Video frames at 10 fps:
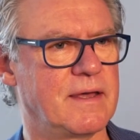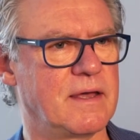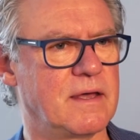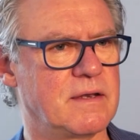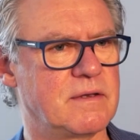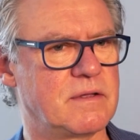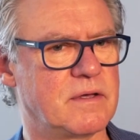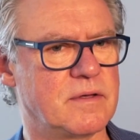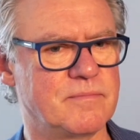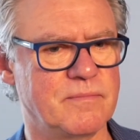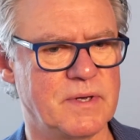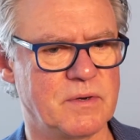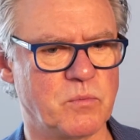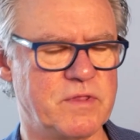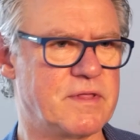And um,
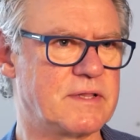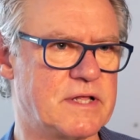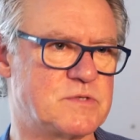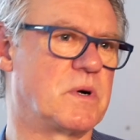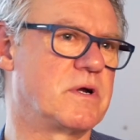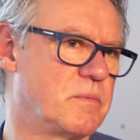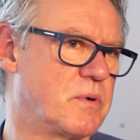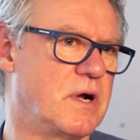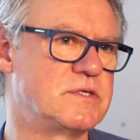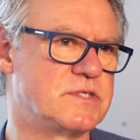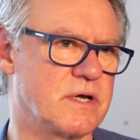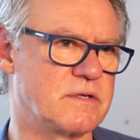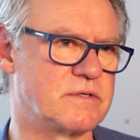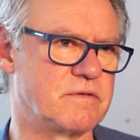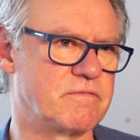we think that's part of the
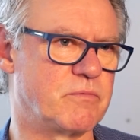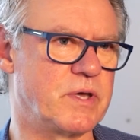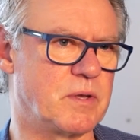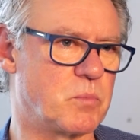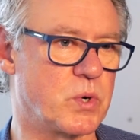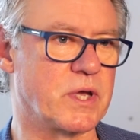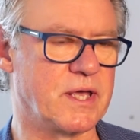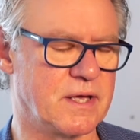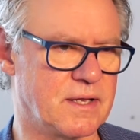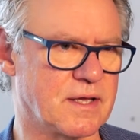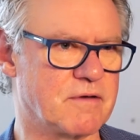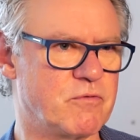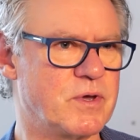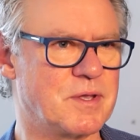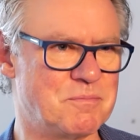project. If we can bring healing, if
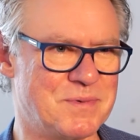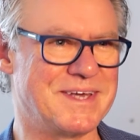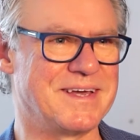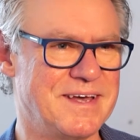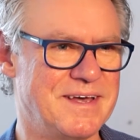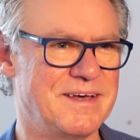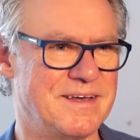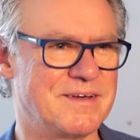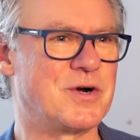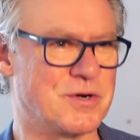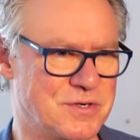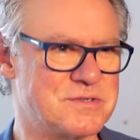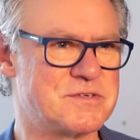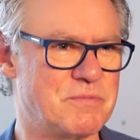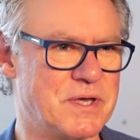we can be
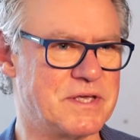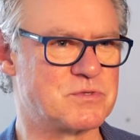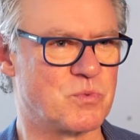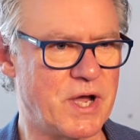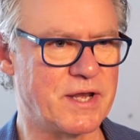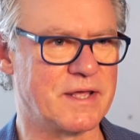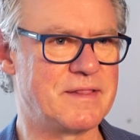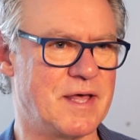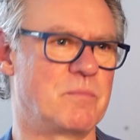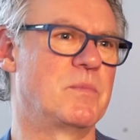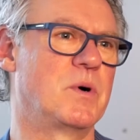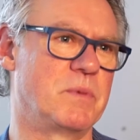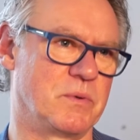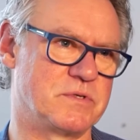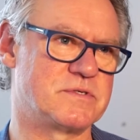gardeners of peace right in that
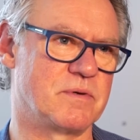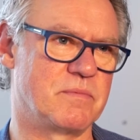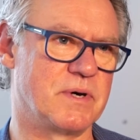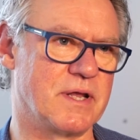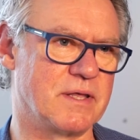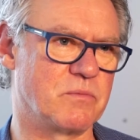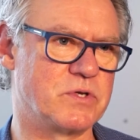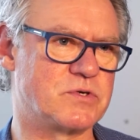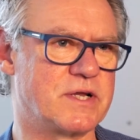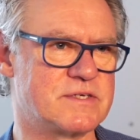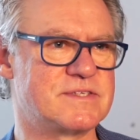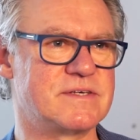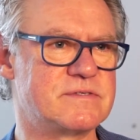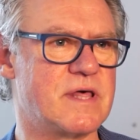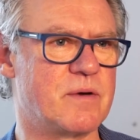moment with somebody, we try to
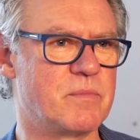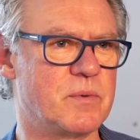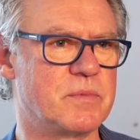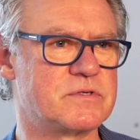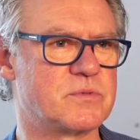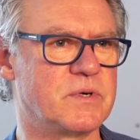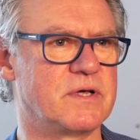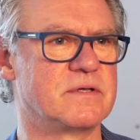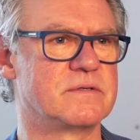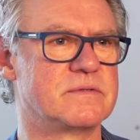seize that moment as well.